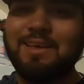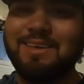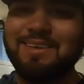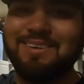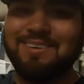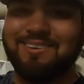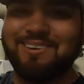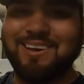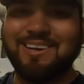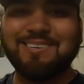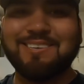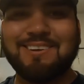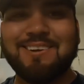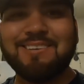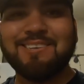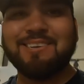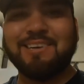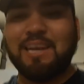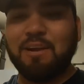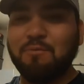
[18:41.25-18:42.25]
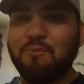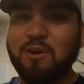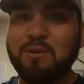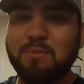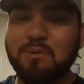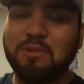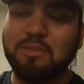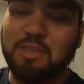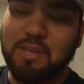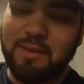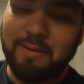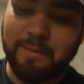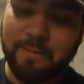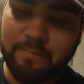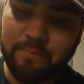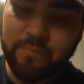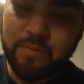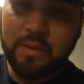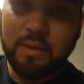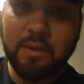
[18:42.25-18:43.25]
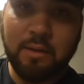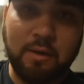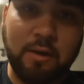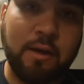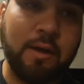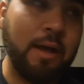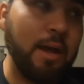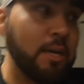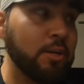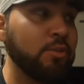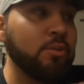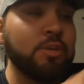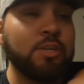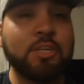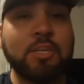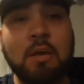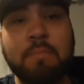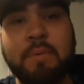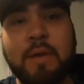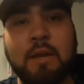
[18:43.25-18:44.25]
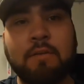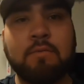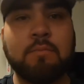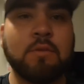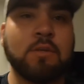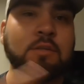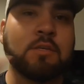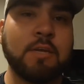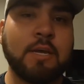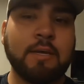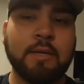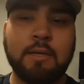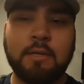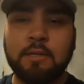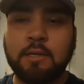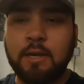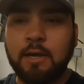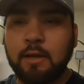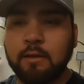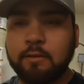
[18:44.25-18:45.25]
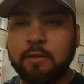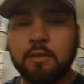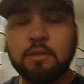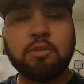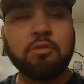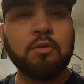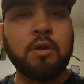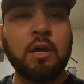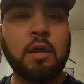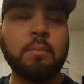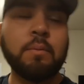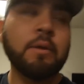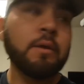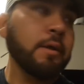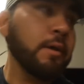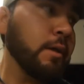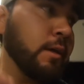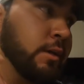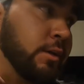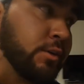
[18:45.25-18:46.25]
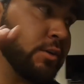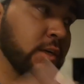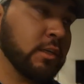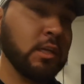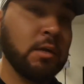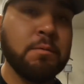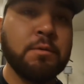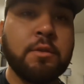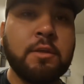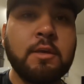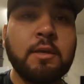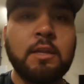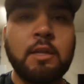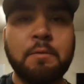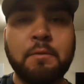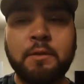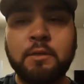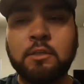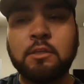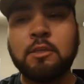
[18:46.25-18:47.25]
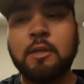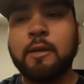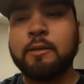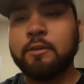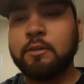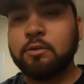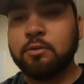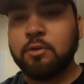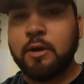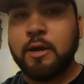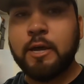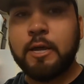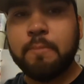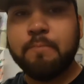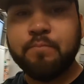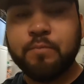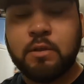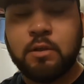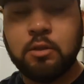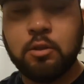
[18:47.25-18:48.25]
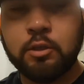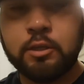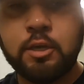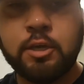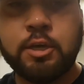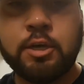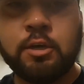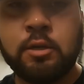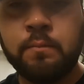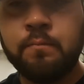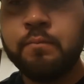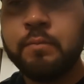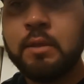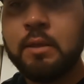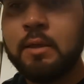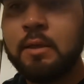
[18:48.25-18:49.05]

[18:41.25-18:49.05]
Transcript: Okay, sorry, one more thing. I actually just got back from the second test drive, checked everything, and everything's nice and dry, looking good.